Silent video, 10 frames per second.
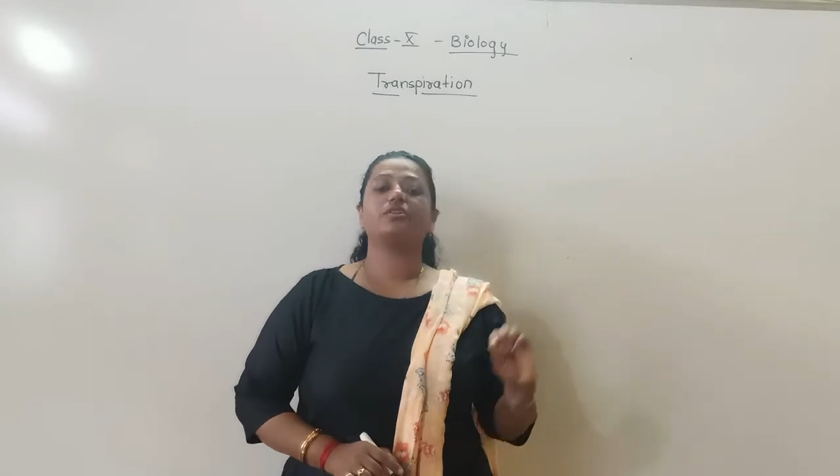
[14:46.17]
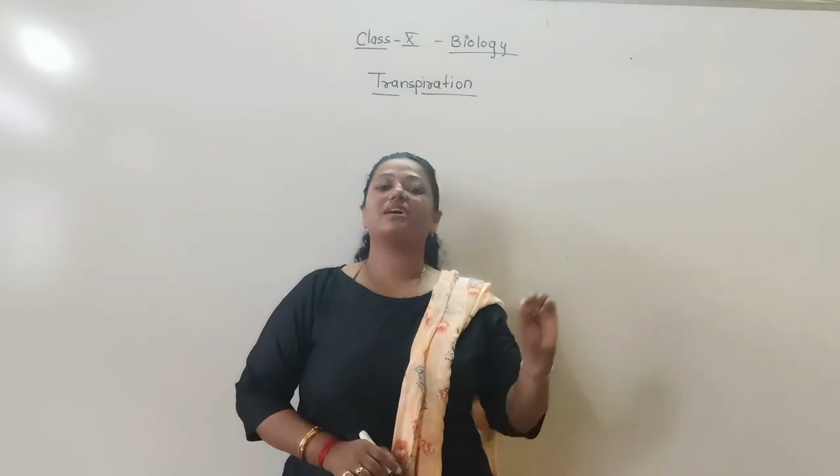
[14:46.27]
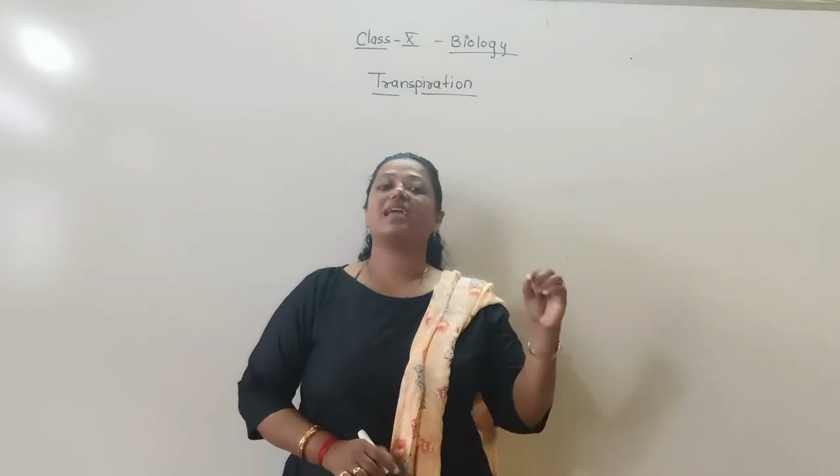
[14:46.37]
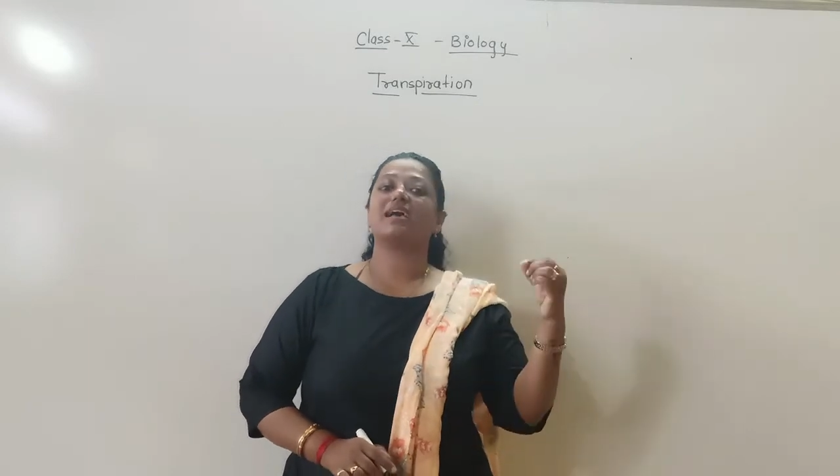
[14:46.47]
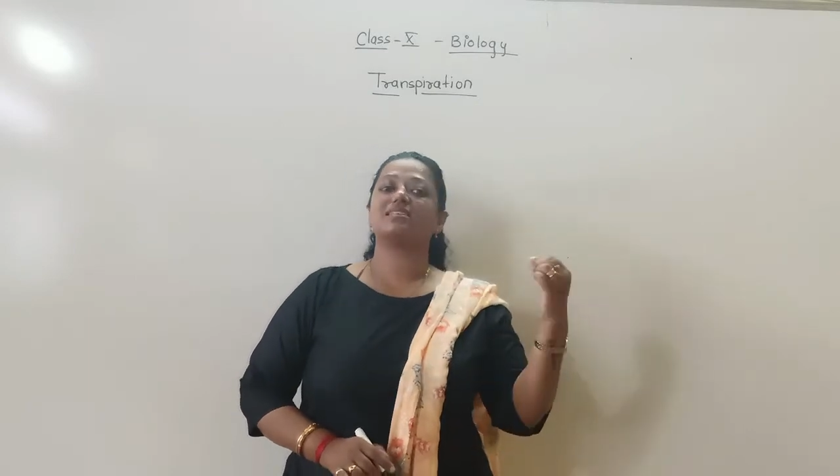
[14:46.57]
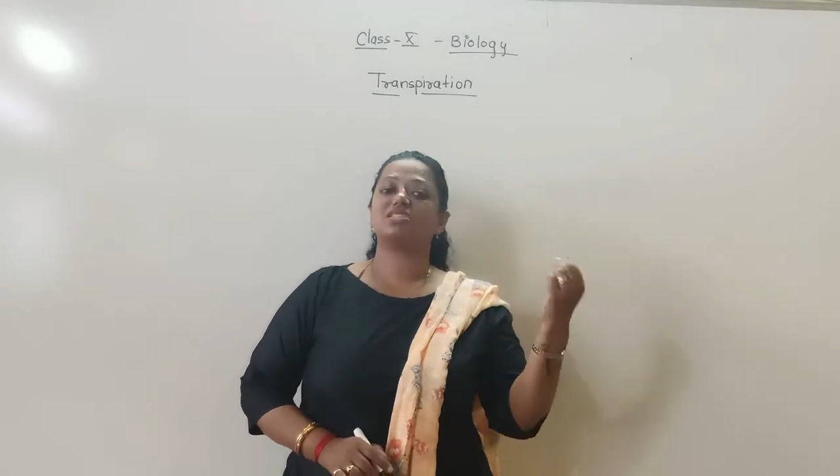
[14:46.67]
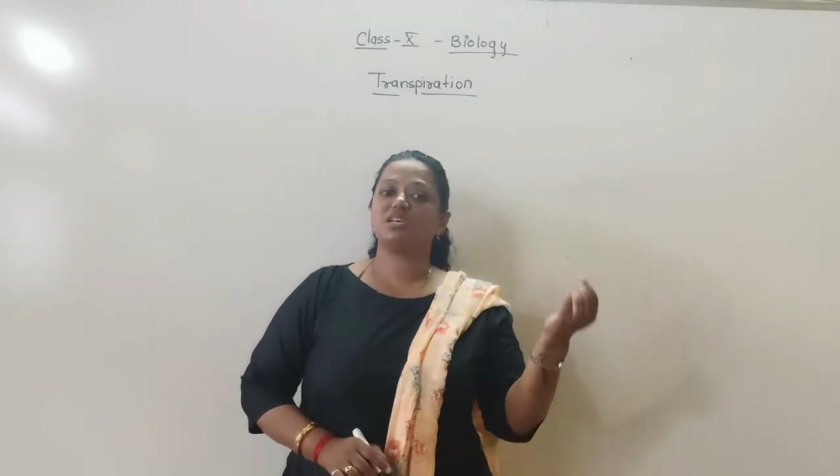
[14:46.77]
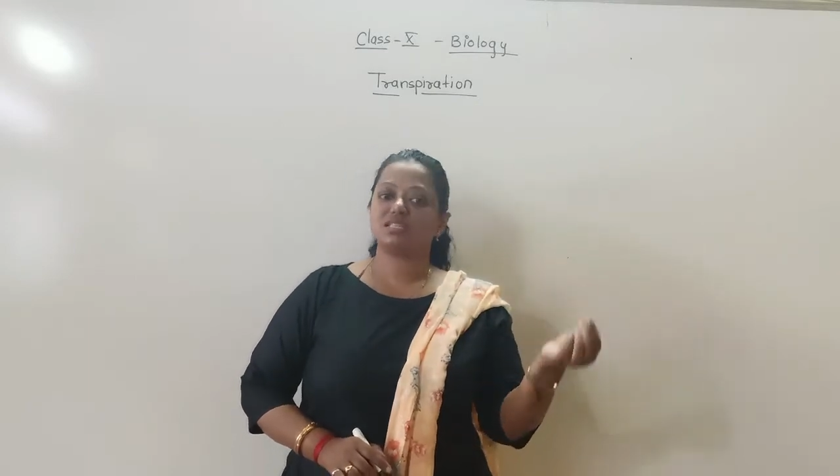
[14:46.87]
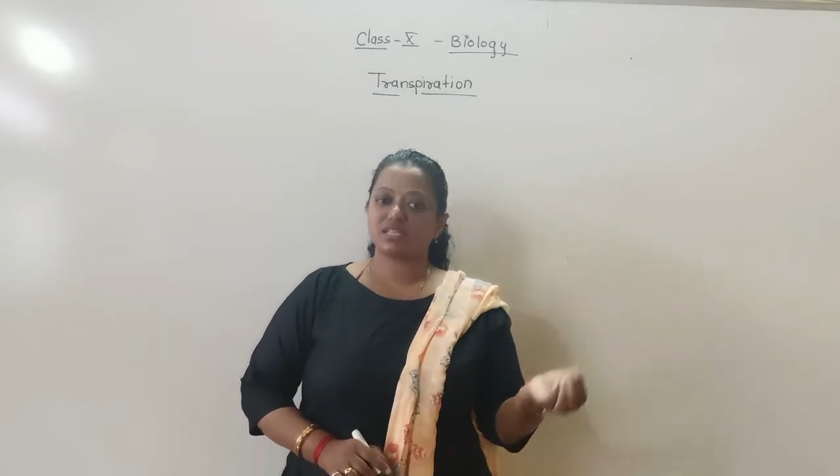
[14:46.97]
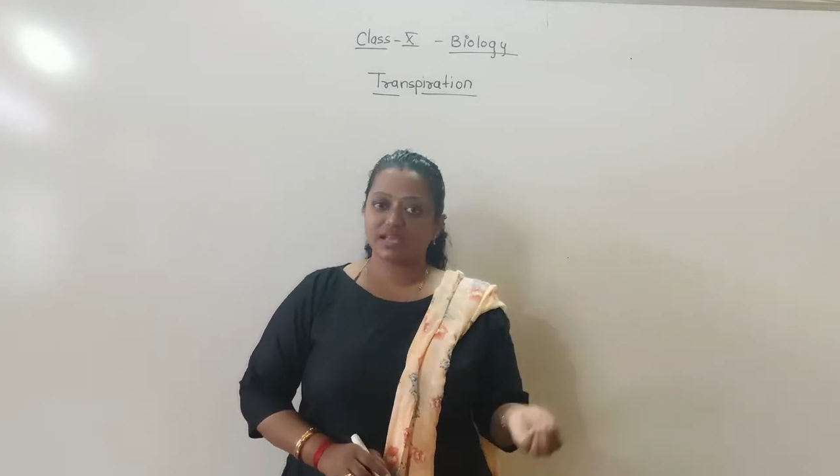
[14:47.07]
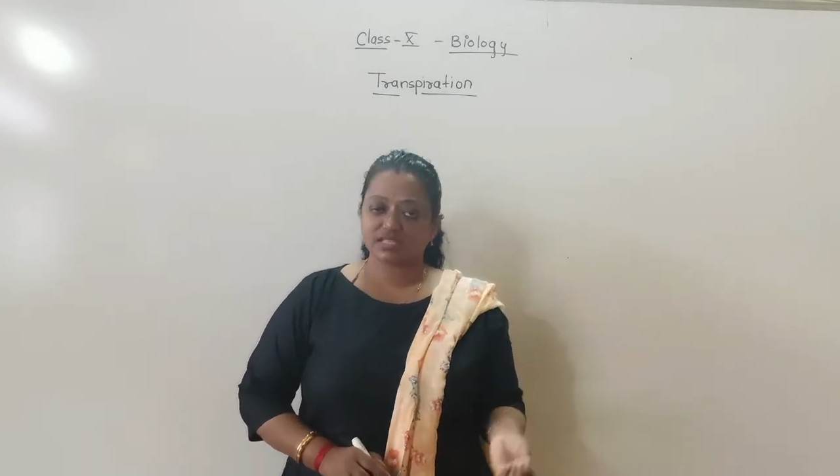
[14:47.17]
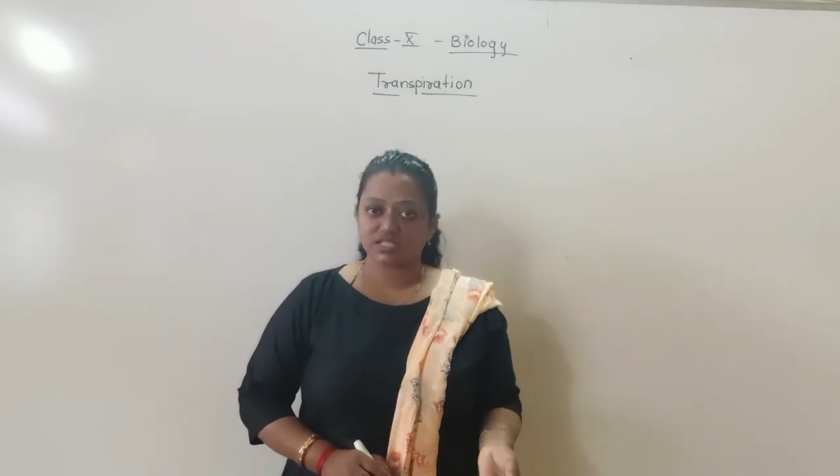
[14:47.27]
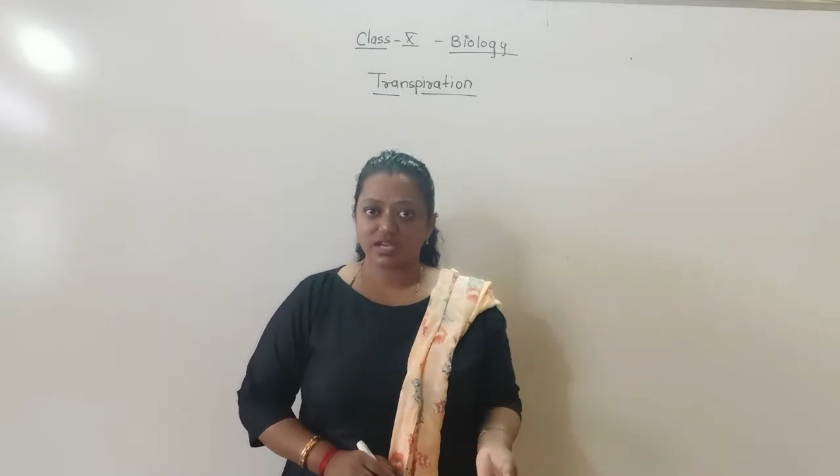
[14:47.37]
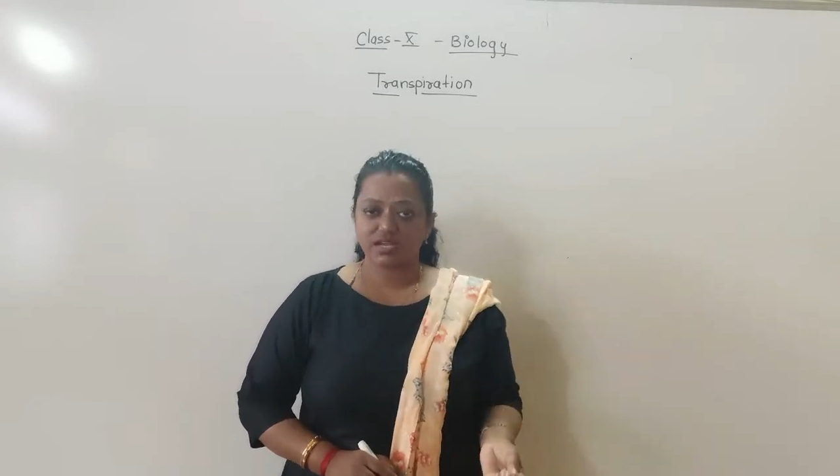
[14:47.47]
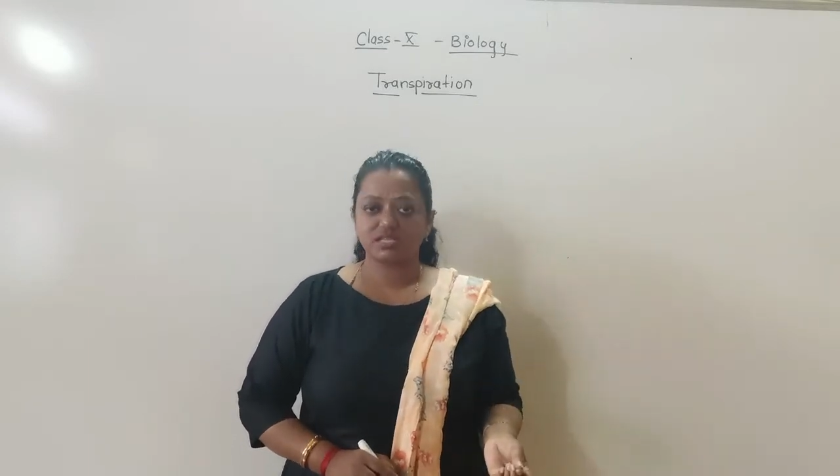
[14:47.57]
the gaseous
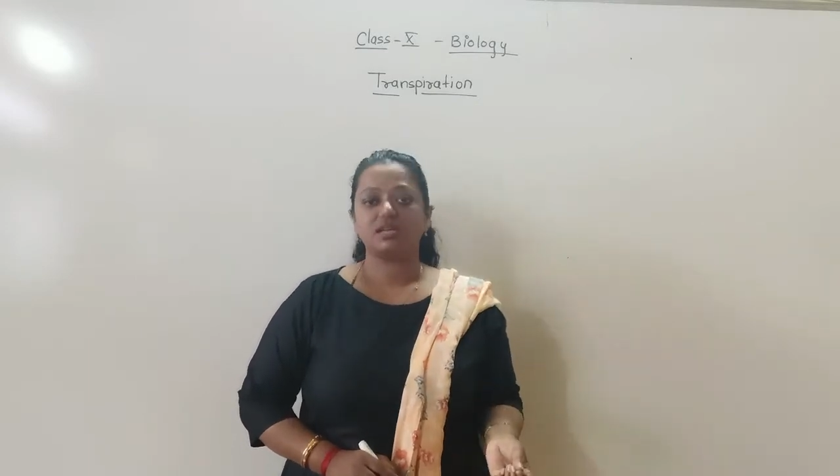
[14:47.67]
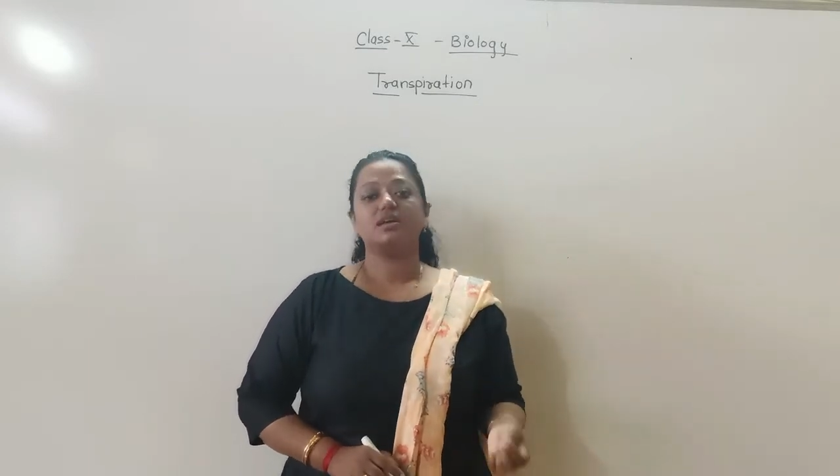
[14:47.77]
exchange,